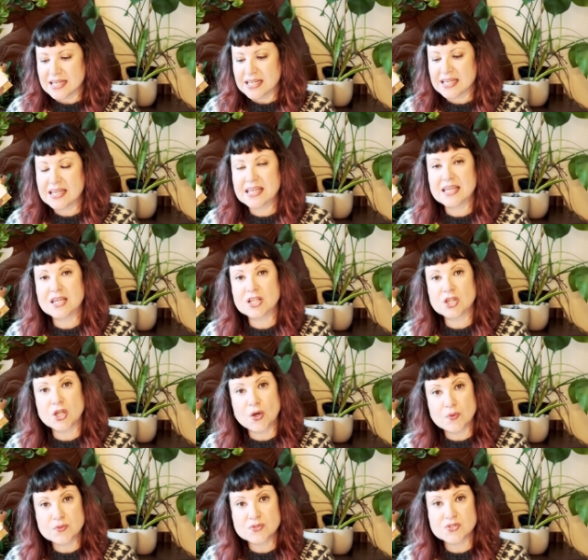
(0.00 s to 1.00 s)
he
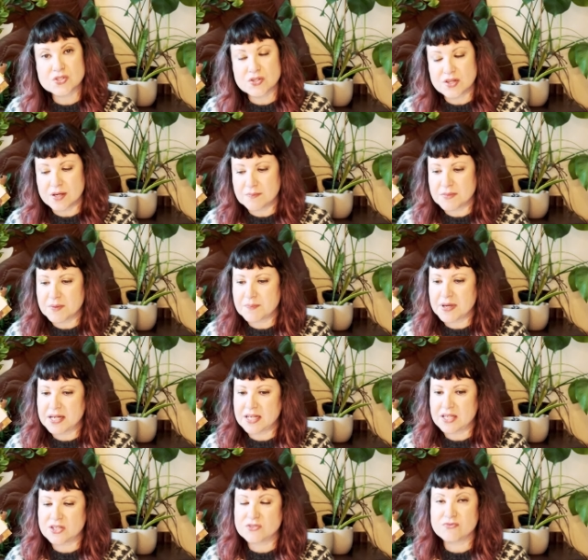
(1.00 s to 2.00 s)
loans them the
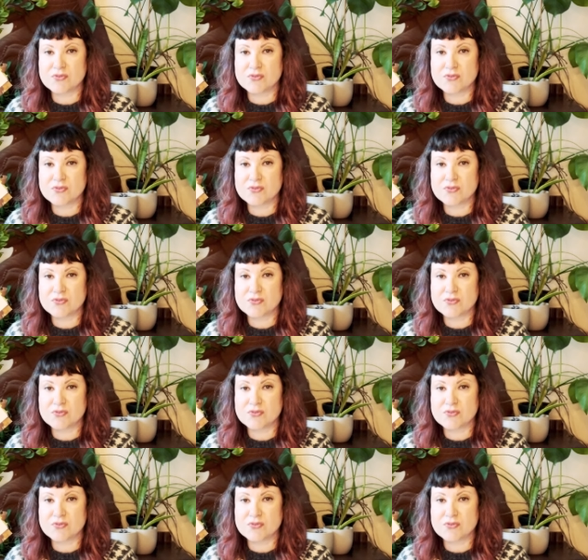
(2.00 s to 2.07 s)
money